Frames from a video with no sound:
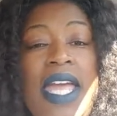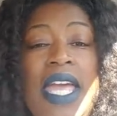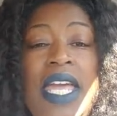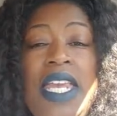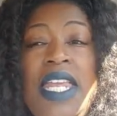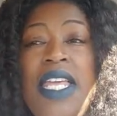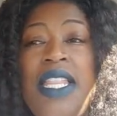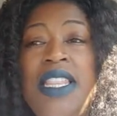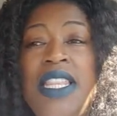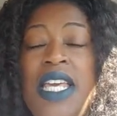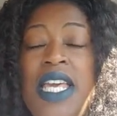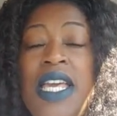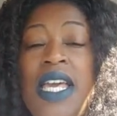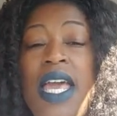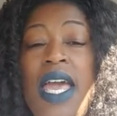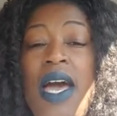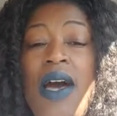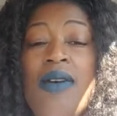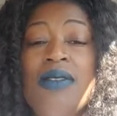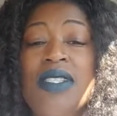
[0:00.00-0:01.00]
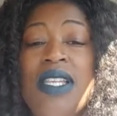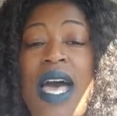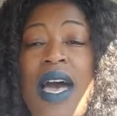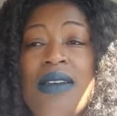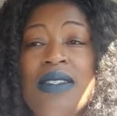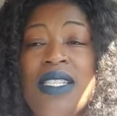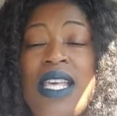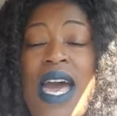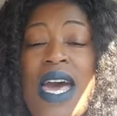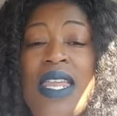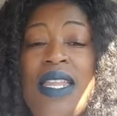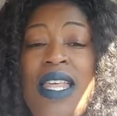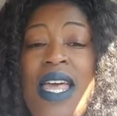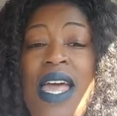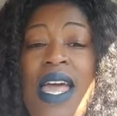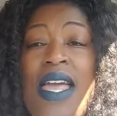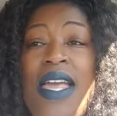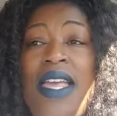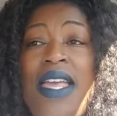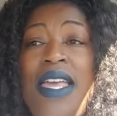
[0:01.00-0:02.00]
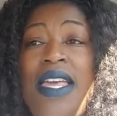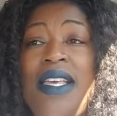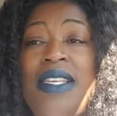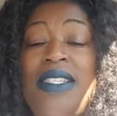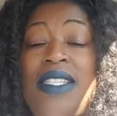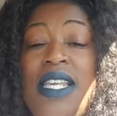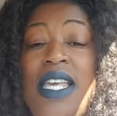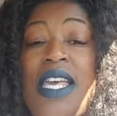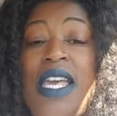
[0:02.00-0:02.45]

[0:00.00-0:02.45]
Anything else outside of that is